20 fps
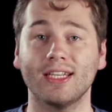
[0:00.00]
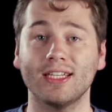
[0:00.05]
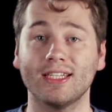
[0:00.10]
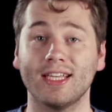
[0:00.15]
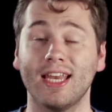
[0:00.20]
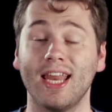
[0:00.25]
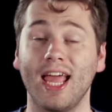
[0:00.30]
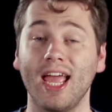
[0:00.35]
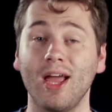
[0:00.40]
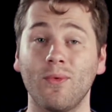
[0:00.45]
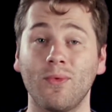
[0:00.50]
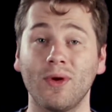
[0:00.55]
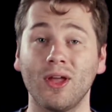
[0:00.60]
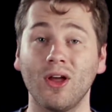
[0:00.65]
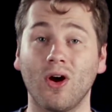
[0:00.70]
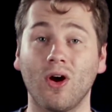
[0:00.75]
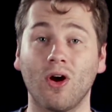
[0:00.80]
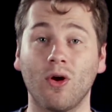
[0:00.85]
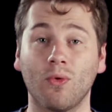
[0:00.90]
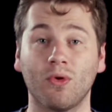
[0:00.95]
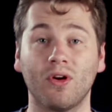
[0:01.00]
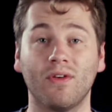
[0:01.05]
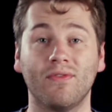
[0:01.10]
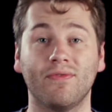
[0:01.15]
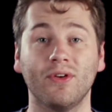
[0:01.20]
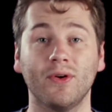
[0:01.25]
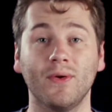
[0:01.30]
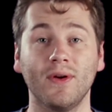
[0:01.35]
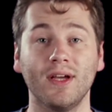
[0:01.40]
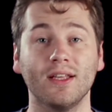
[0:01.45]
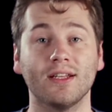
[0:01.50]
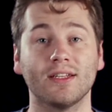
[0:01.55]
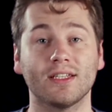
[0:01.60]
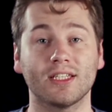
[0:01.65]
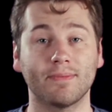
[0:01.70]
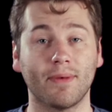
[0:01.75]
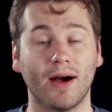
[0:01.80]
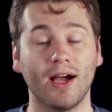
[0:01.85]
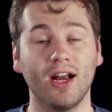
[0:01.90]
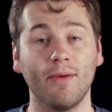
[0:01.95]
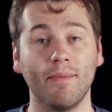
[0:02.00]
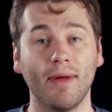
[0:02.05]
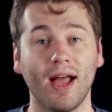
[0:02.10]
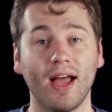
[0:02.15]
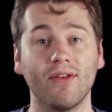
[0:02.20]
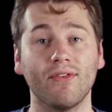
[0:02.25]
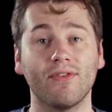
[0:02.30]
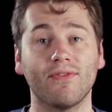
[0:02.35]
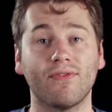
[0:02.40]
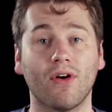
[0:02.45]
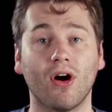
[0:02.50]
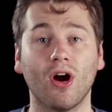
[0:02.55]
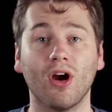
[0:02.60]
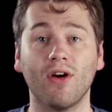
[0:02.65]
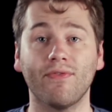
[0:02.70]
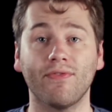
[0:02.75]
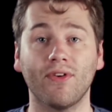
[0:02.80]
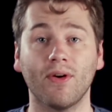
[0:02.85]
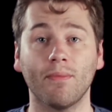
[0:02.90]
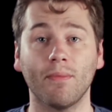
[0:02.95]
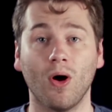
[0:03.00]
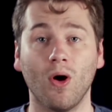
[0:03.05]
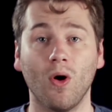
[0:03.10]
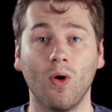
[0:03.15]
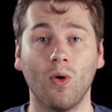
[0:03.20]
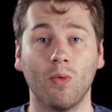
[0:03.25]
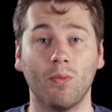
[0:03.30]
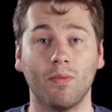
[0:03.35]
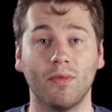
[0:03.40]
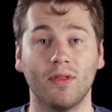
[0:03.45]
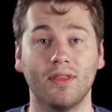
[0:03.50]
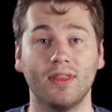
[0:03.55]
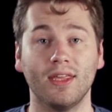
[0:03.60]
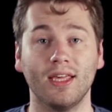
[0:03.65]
and today we are reviewing Spider-Man Far From Home,